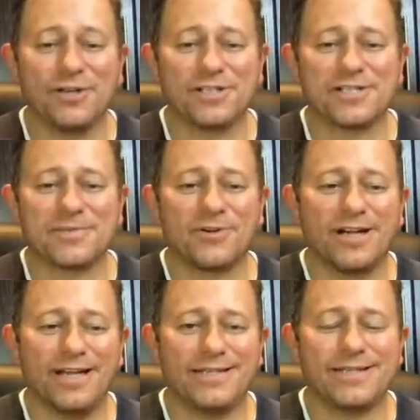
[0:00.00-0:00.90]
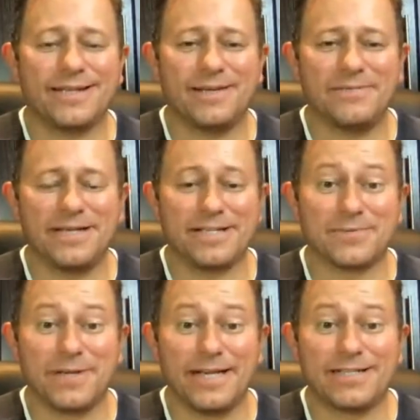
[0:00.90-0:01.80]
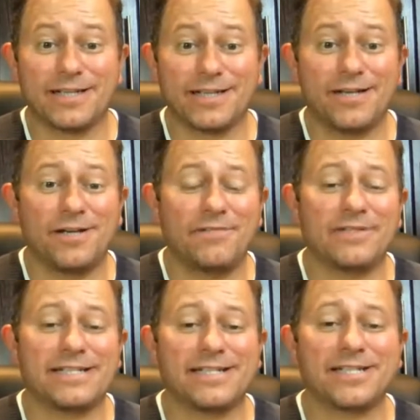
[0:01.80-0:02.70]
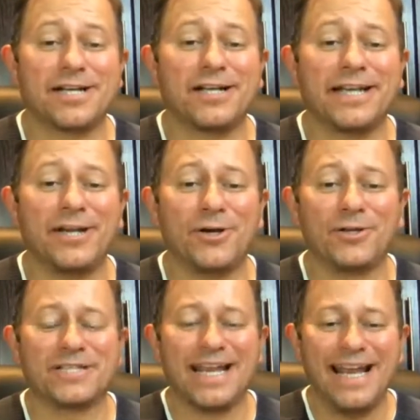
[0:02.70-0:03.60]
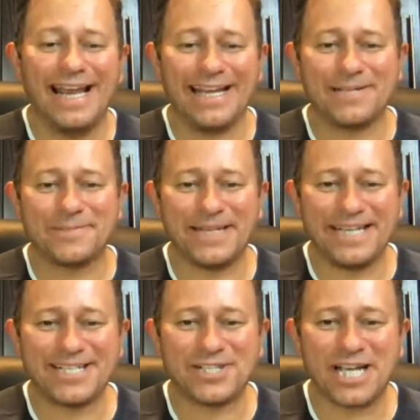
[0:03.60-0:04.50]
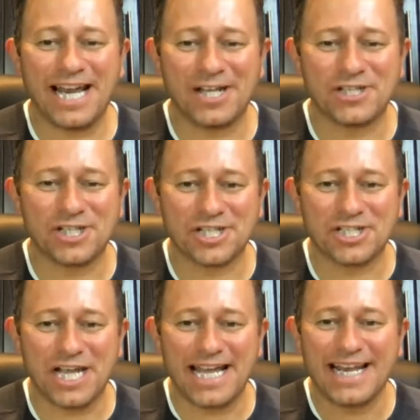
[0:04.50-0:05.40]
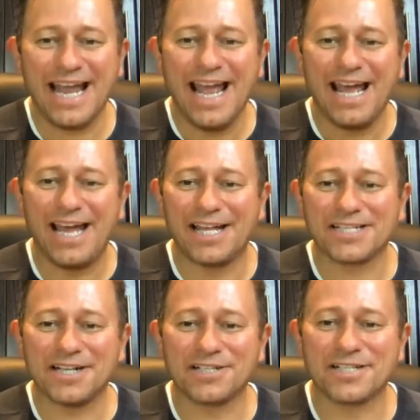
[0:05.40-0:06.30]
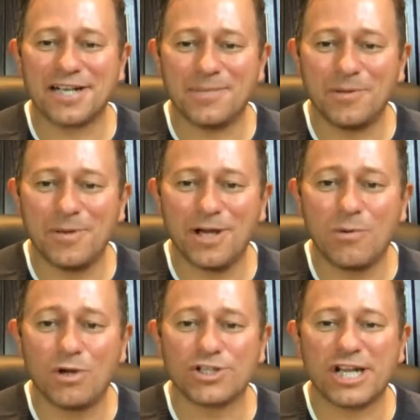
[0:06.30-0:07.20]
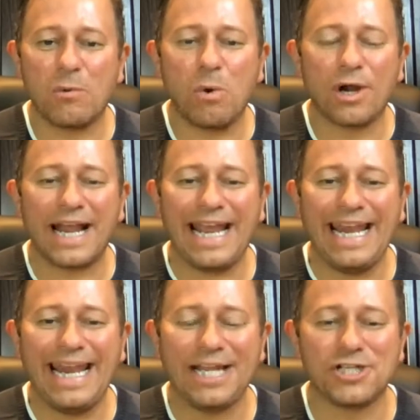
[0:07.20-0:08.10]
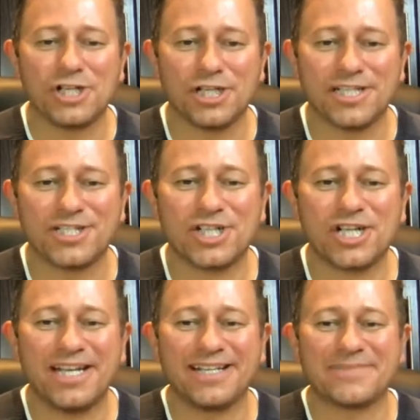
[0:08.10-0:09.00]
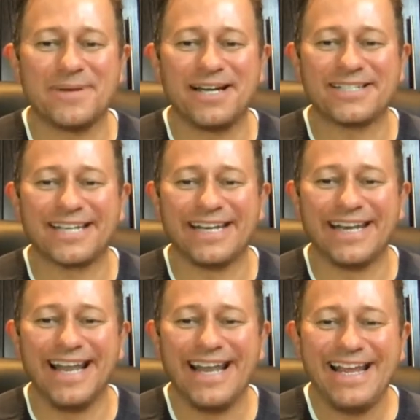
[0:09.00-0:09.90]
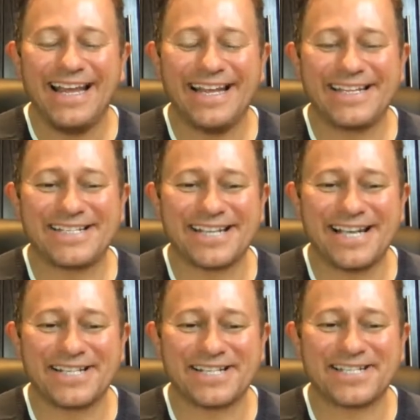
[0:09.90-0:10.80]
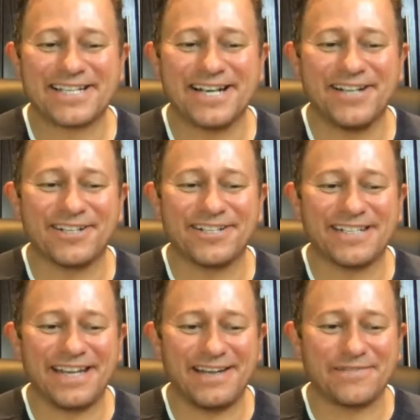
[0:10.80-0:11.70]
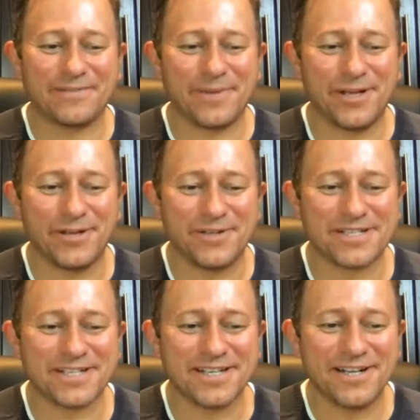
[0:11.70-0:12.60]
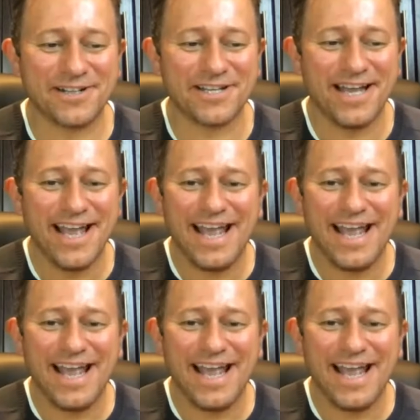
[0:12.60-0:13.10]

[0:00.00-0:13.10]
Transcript: got some rain to come next week, so the harvest is certainly not a completed challenge just yet. Schalk Stapelberg watching. What a legend. Cheers, Martin, says Schalk. Good to hear from you, Schalk.